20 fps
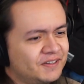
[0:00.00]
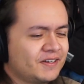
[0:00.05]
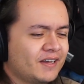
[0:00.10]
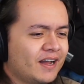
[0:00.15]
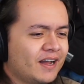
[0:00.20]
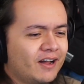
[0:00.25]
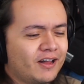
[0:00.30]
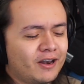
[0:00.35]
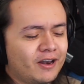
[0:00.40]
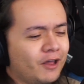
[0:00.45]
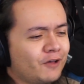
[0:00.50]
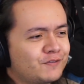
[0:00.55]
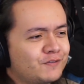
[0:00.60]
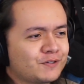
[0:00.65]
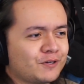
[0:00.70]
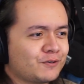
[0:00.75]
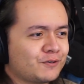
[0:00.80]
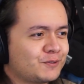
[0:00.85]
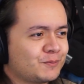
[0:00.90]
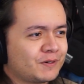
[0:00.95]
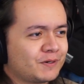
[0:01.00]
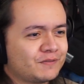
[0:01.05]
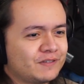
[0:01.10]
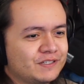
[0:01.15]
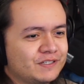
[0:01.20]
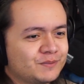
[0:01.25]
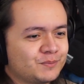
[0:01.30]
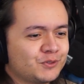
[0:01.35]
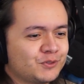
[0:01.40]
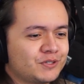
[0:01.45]
I love to go to one of
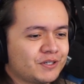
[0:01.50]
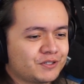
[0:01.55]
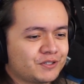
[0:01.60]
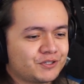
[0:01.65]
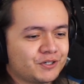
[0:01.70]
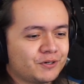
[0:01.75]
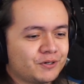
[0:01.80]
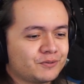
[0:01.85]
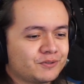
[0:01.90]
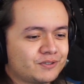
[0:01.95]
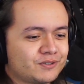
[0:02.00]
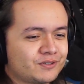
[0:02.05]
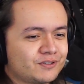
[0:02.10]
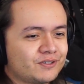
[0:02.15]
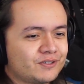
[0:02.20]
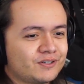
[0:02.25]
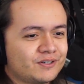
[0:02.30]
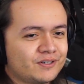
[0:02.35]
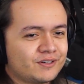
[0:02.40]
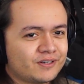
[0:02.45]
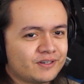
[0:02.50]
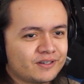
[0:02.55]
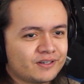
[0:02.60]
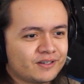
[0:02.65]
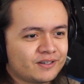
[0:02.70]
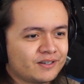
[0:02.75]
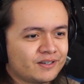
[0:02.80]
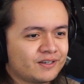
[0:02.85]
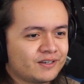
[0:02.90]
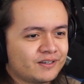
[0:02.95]
these music shows
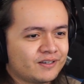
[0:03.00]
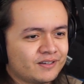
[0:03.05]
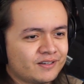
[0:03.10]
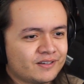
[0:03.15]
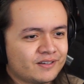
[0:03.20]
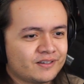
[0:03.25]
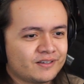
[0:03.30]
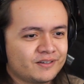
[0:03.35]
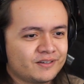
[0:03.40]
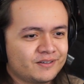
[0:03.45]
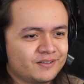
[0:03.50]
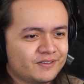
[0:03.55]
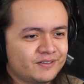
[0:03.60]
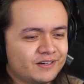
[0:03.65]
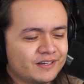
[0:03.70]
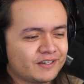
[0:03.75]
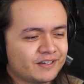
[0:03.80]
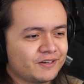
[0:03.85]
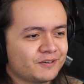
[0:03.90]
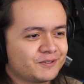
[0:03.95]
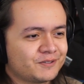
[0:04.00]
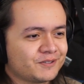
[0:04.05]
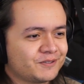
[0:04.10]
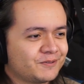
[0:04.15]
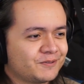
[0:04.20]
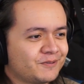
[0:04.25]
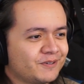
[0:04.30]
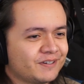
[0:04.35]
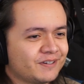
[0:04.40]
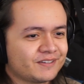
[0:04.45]
when I go to
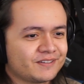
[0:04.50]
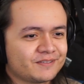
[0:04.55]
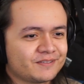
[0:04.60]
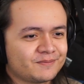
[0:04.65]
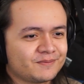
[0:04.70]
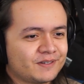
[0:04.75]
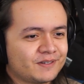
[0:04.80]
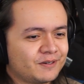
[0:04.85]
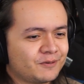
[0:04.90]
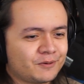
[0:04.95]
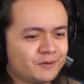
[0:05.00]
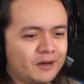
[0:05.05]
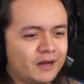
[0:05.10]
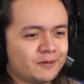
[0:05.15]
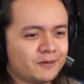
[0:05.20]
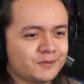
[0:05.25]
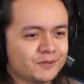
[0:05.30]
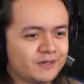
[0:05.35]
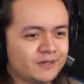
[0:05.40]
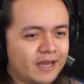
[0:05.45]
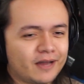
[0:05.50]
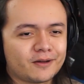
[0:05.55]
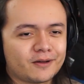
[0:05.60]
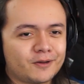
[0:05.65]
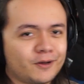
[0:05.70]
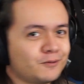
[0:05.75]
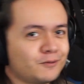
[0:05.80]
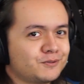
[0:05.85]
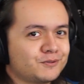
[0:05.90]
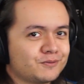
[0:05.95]
Korea. I don't know how you get
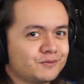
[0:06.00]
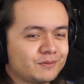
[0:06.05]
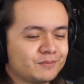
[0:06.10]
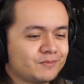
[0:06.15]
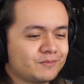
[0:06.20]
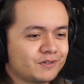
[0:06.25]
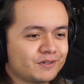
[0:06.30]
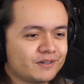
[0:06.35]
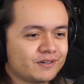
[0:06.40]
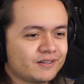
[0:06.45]
go to them, but